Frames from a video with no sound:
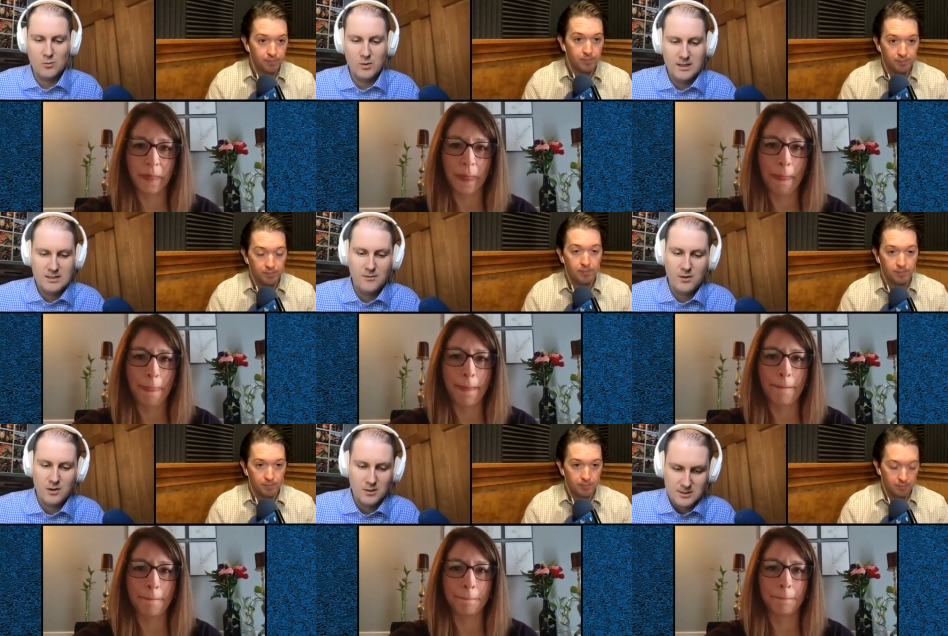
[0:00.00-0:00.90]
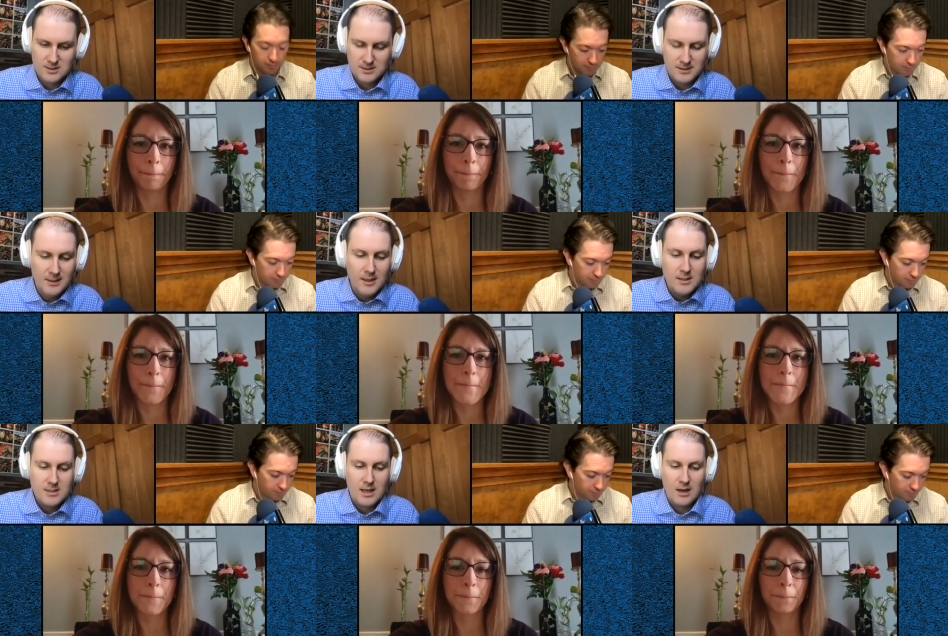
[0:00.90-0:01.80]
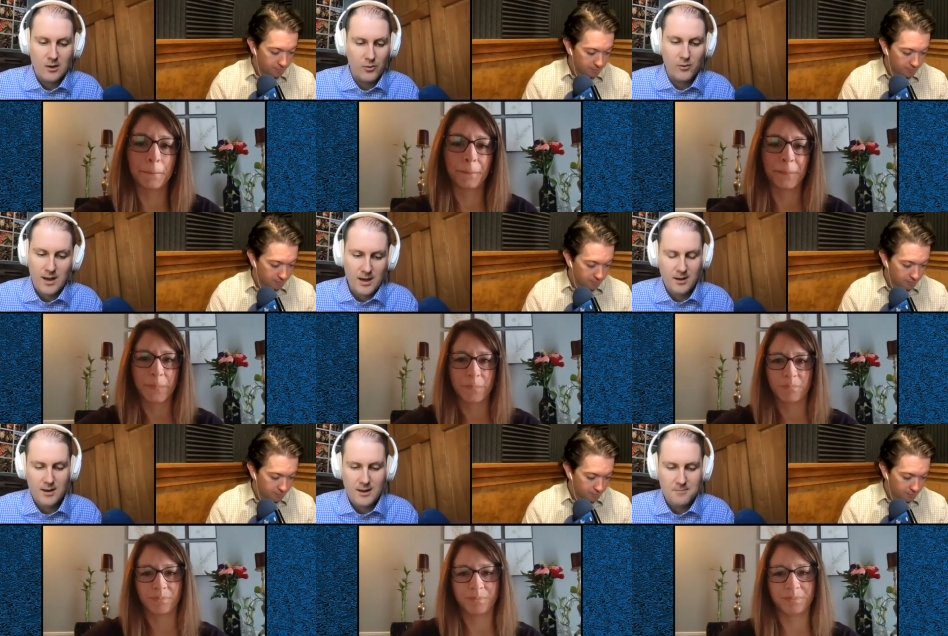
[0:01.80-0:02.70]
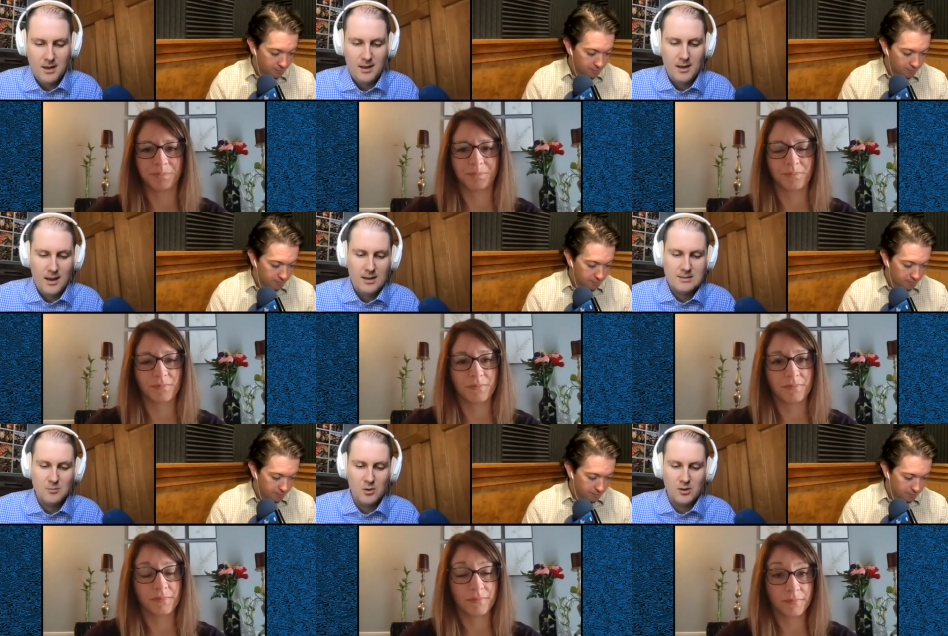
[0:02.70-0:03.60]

Speaker 1: really difficult to to kind of go through that. And uh, I, I had a similar